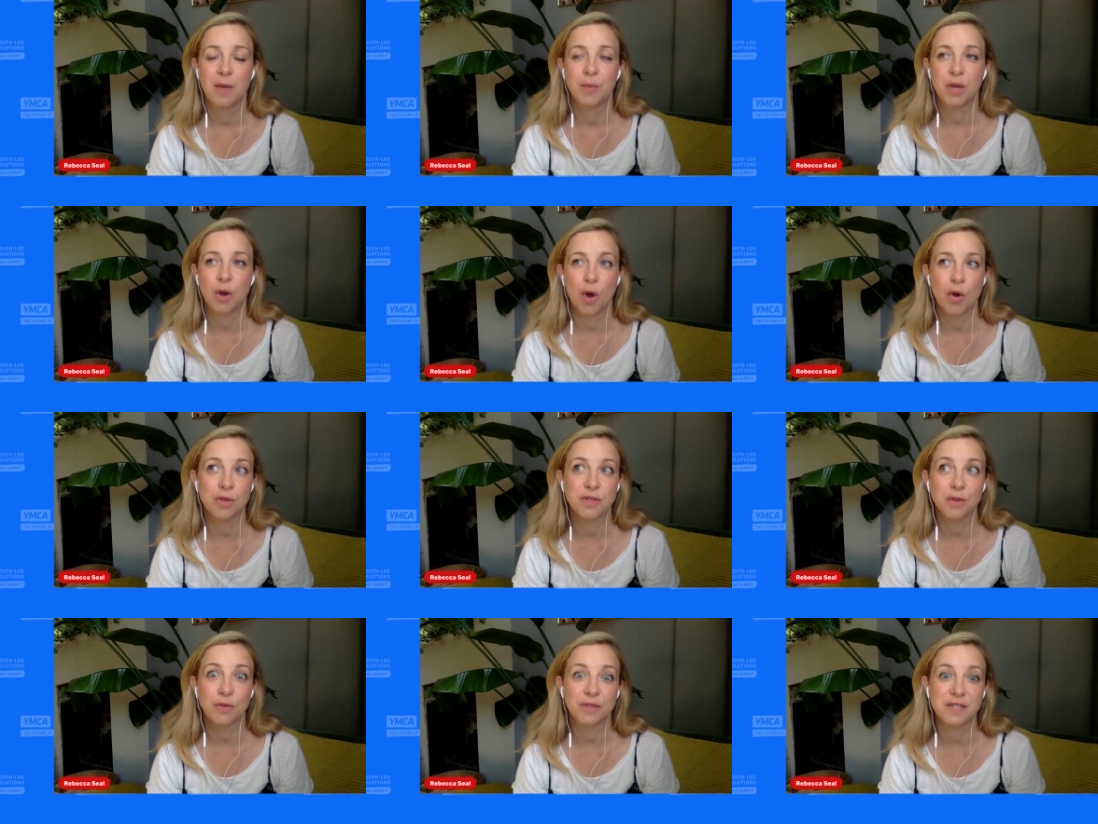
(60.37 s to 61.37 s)

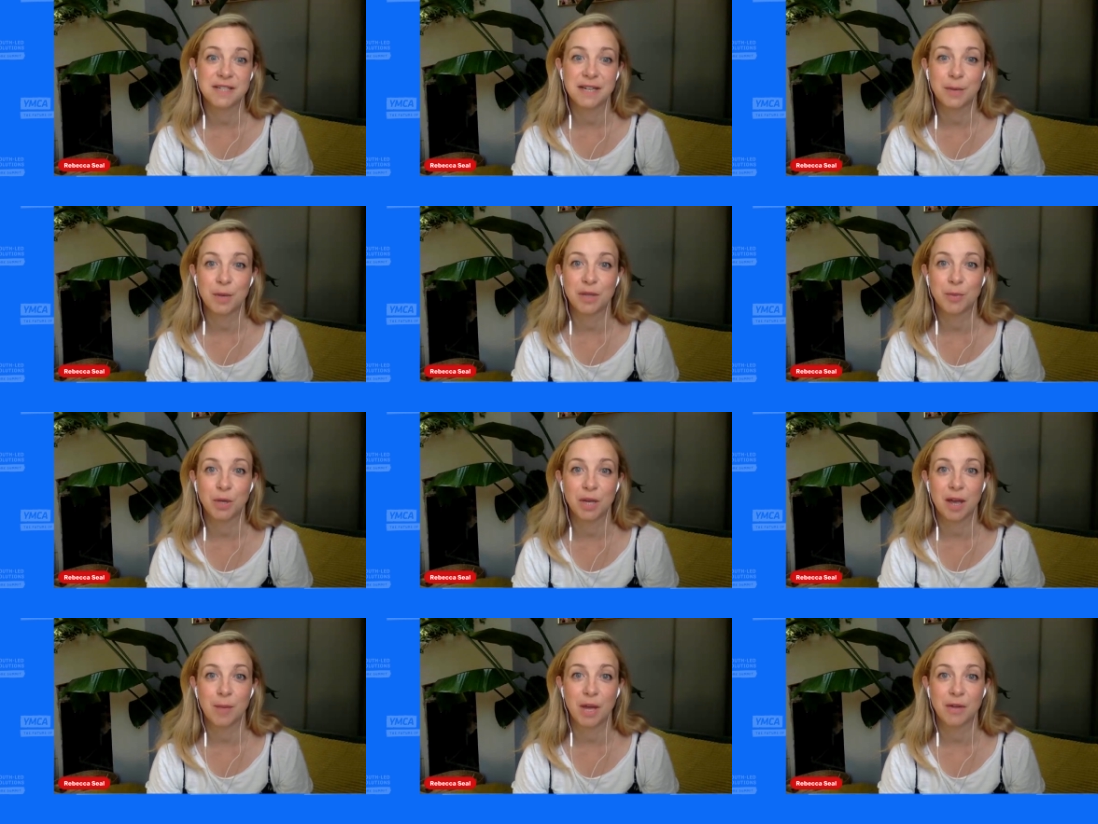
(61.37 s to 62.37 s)
because obviously when the book
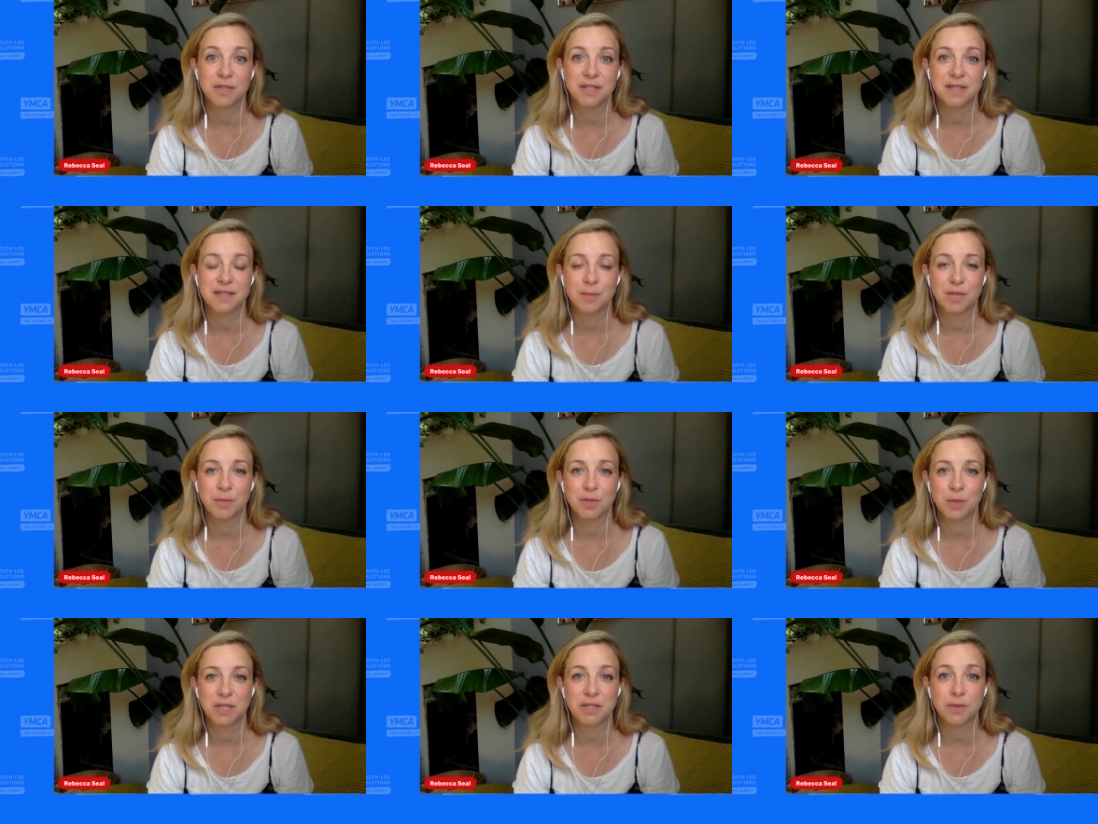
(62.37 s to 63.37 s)
came out in September
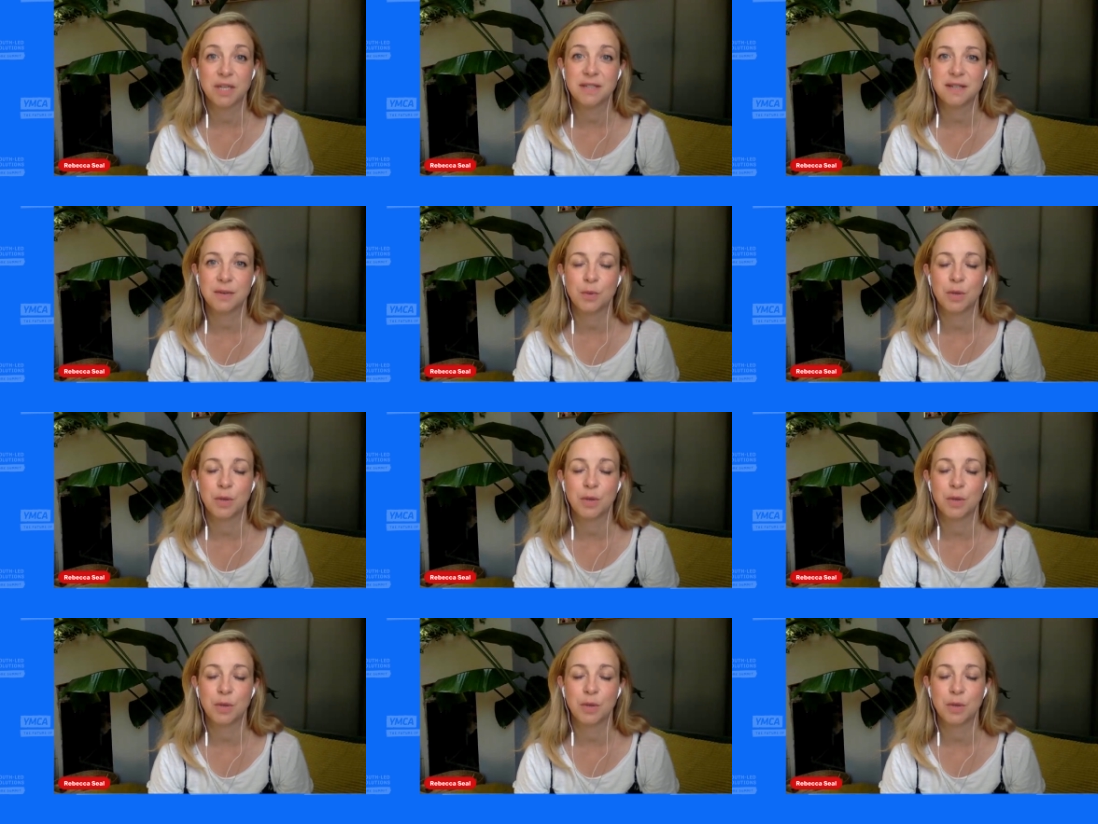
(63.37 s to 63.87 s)
2020,